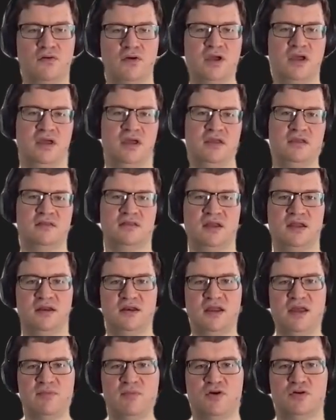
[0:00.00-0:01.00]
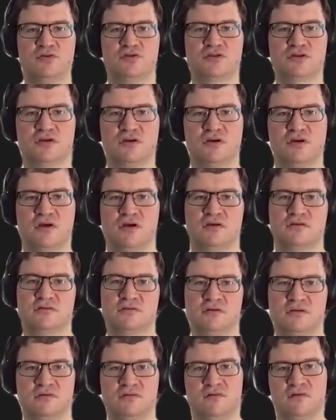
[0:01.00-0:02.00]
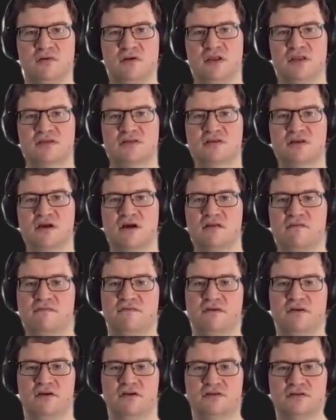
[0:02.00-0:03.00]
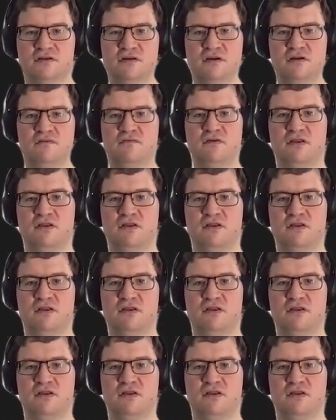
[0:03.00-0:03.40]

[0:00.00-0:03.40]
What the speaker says: Okay, 10 demos. So let's start first